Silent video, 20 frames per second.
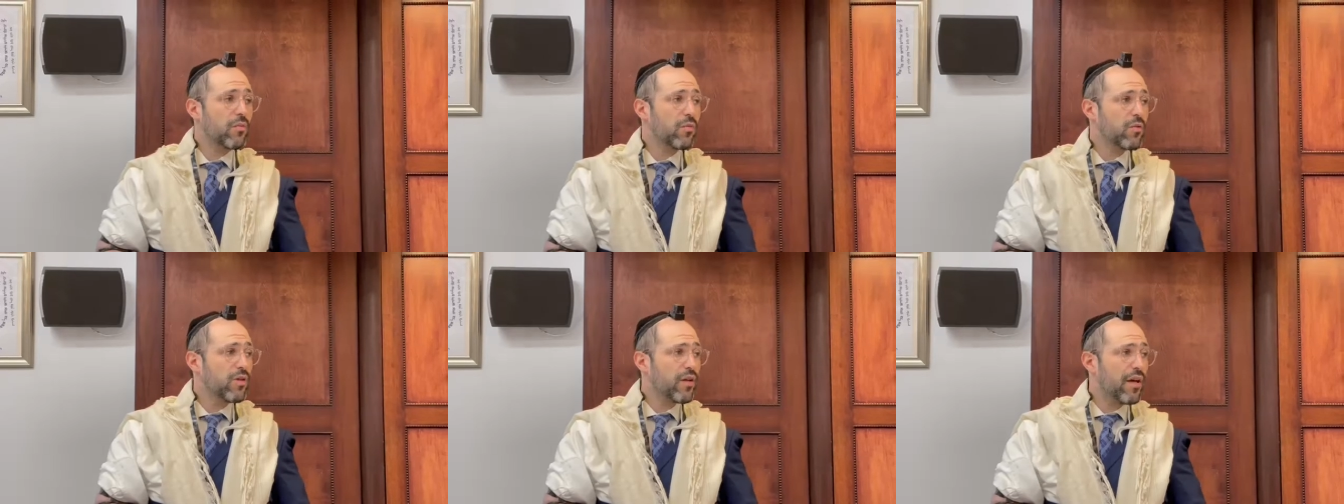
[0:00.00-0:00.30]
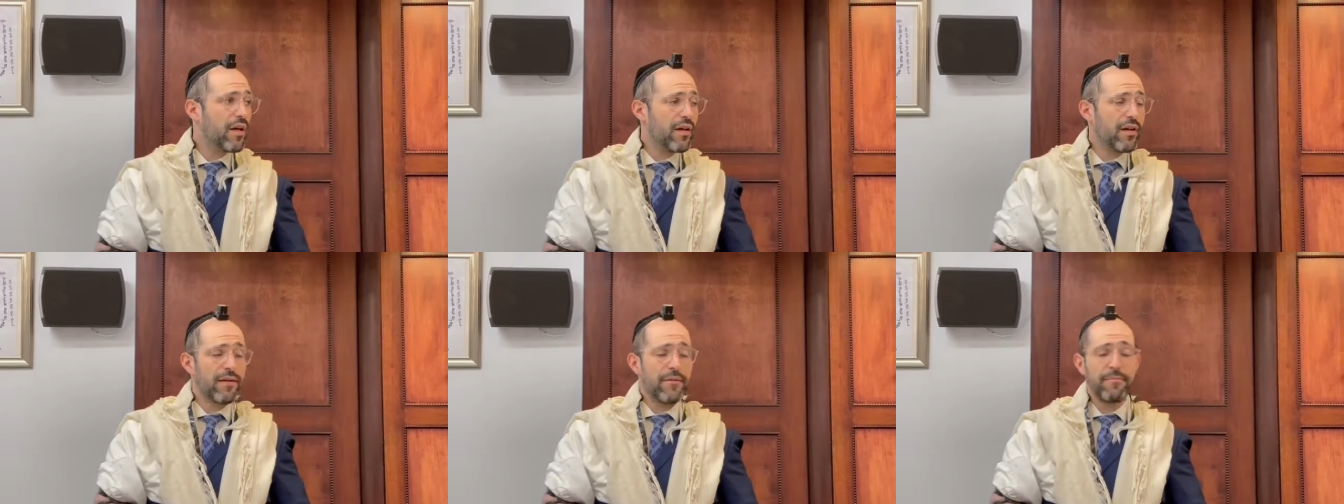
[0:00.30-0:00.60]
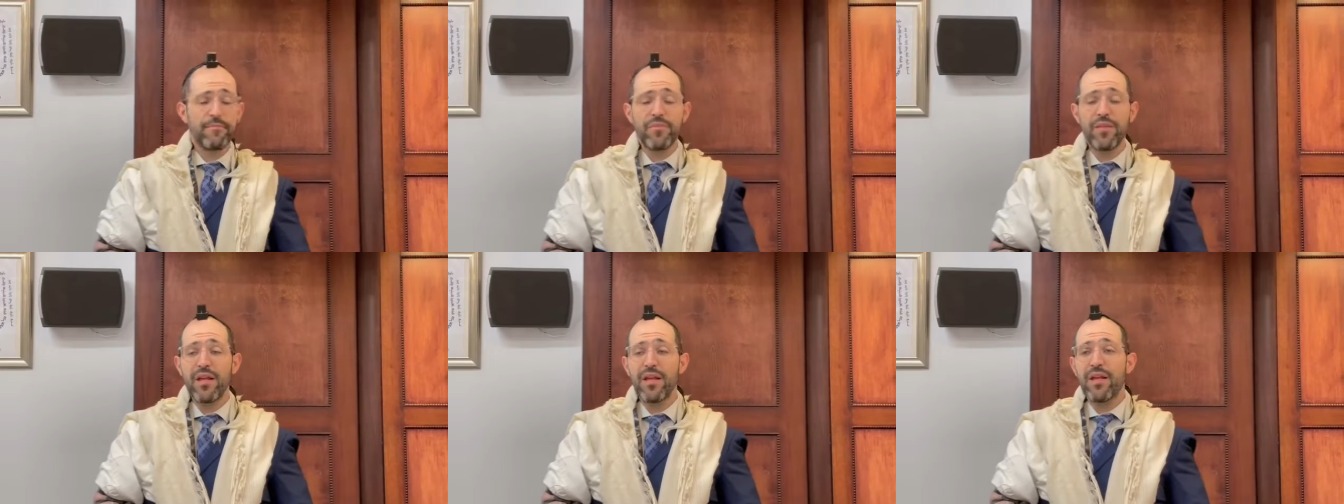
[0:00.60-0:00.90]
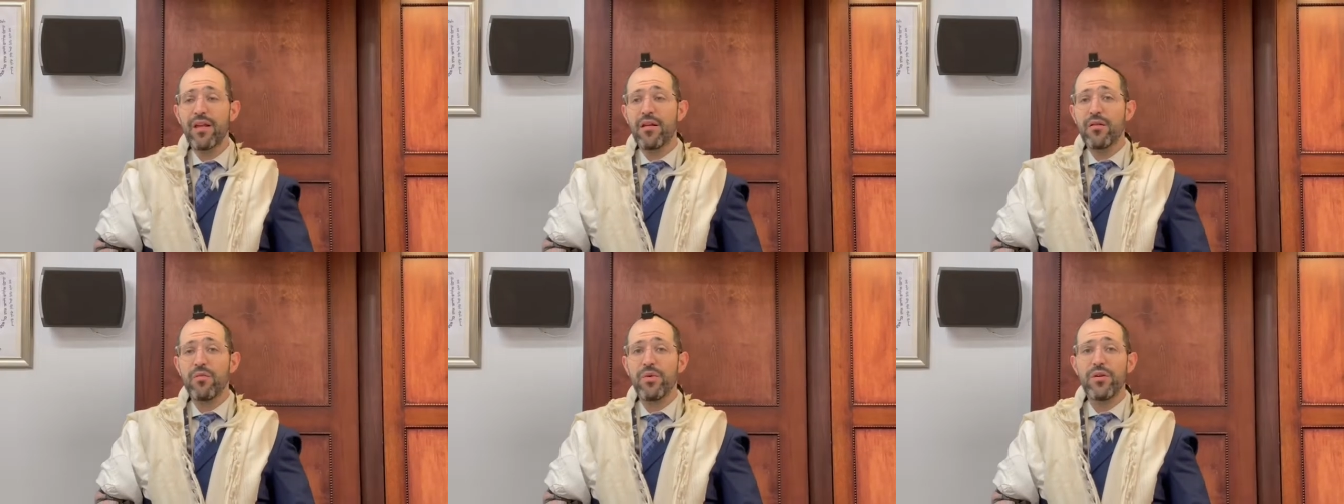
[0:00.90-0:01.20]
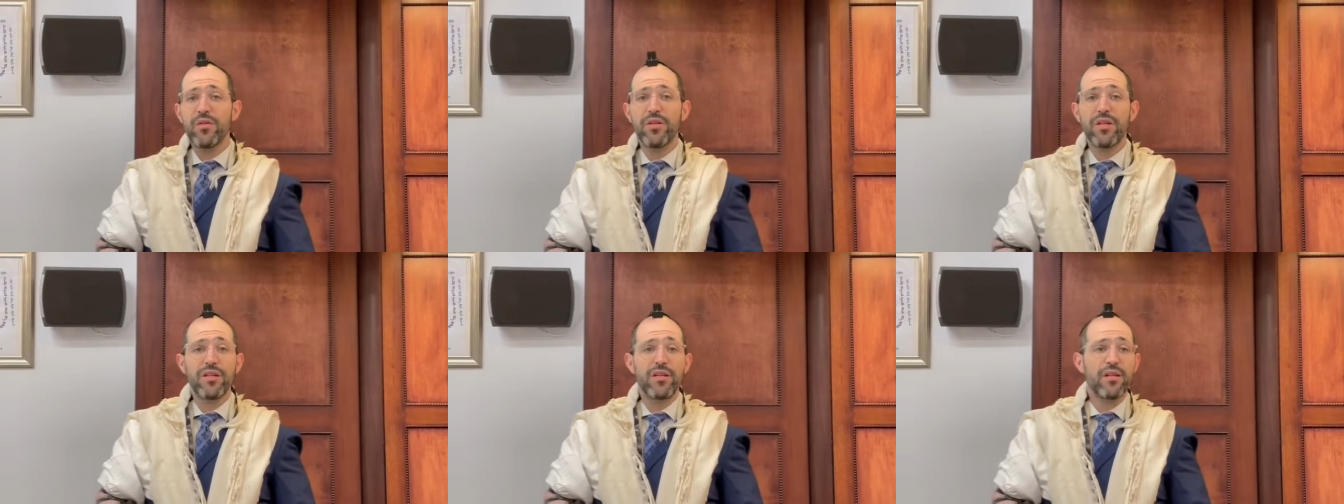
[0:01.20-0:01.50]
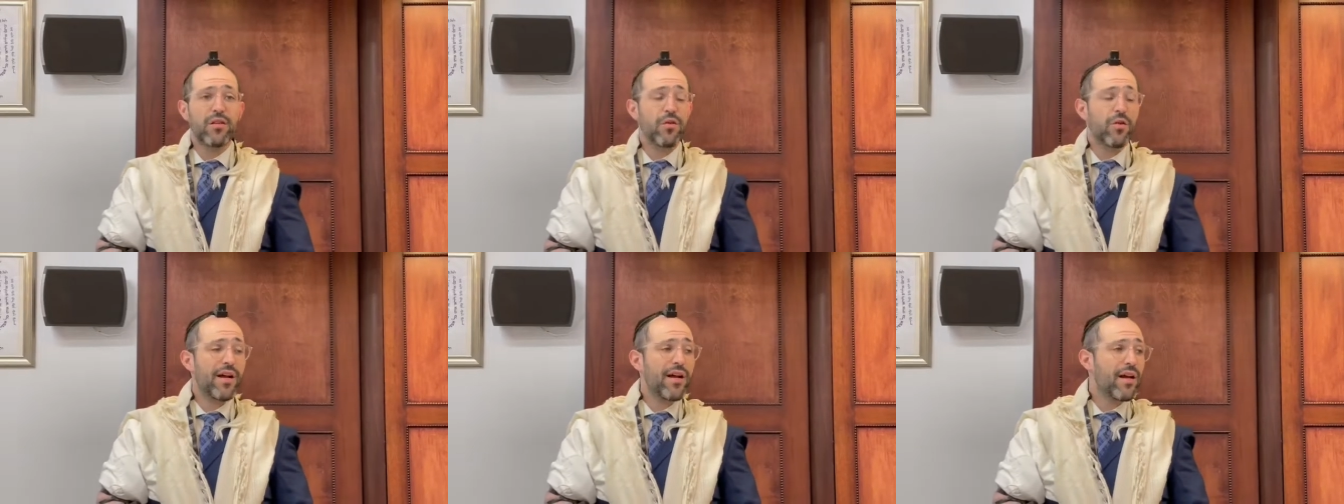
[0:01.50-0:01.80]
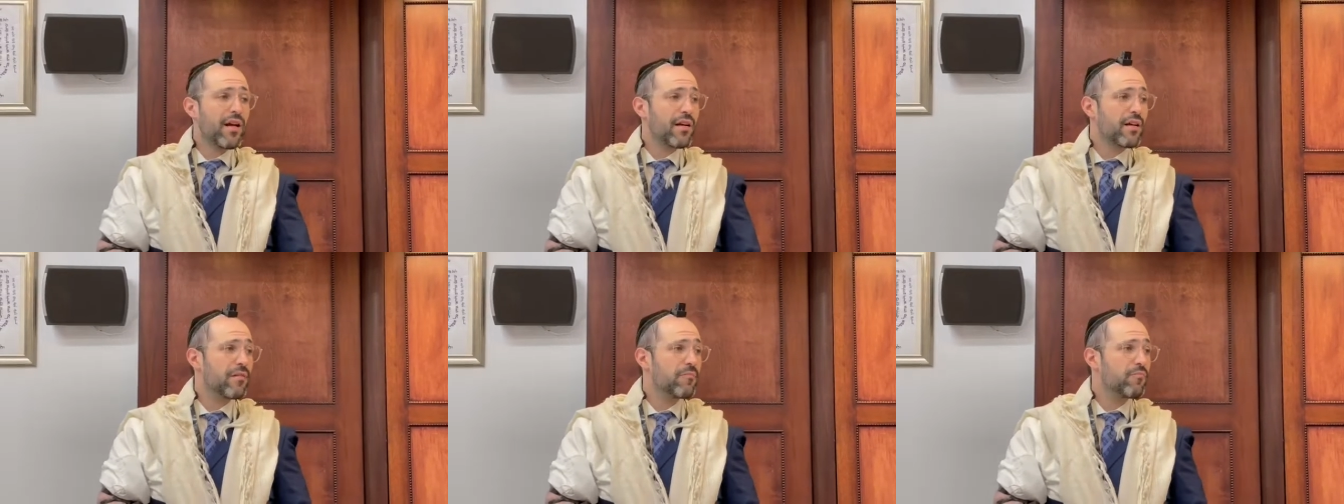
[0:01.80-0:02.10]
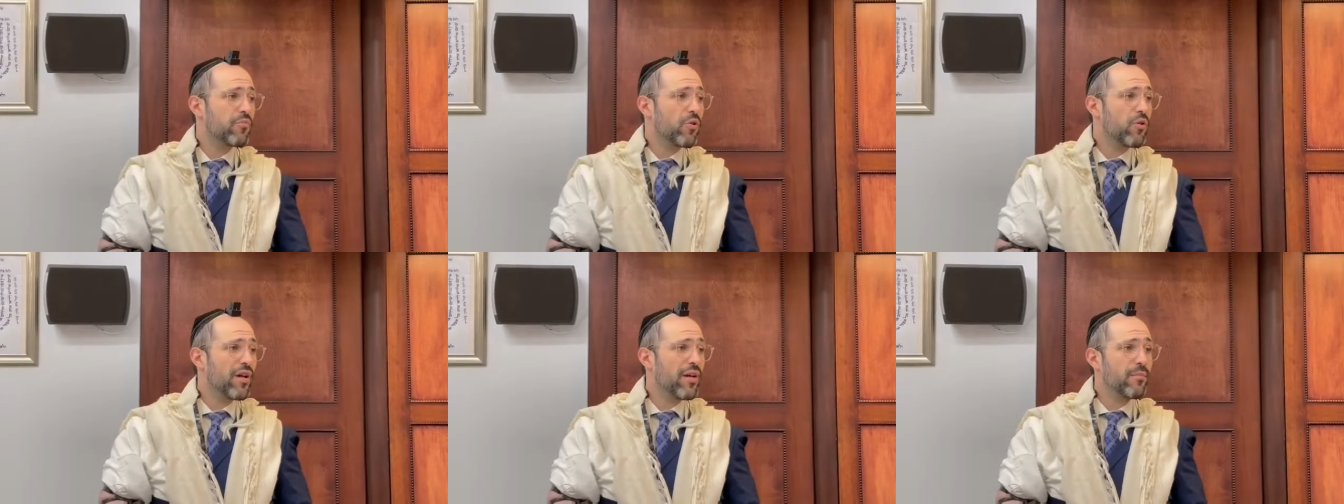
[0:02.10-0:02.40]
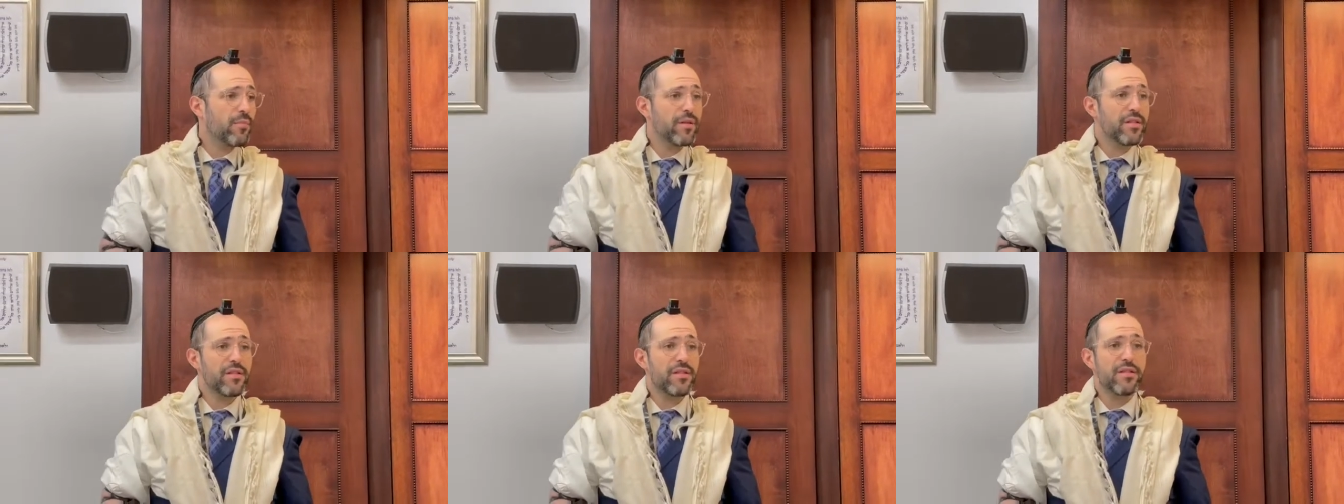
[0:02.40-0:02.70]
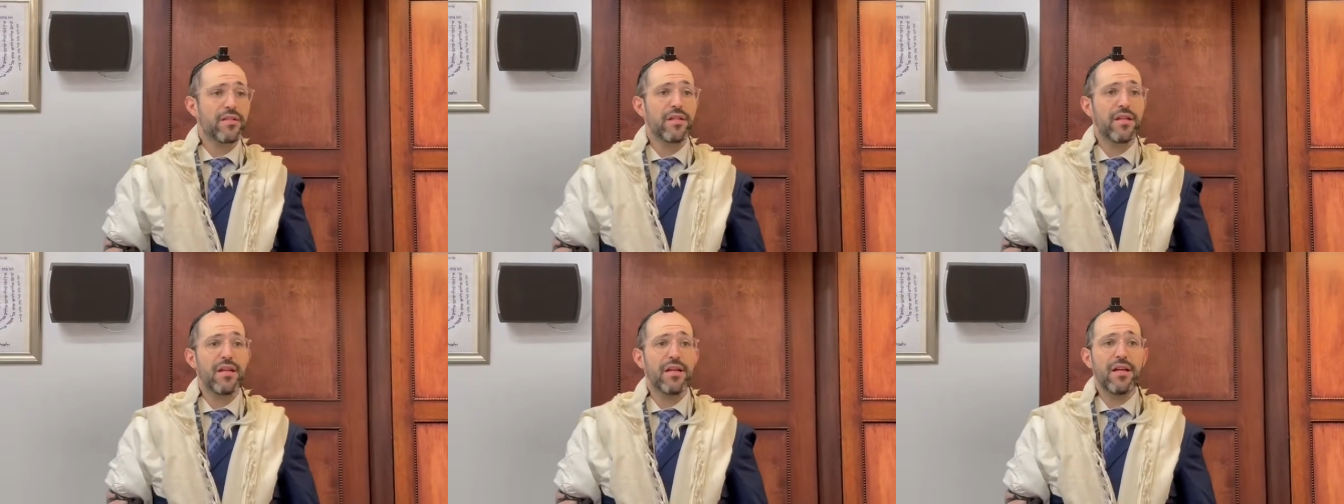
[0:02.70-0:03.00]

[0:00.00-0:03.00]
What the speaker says: Rabotai, we know that the Torah prohibits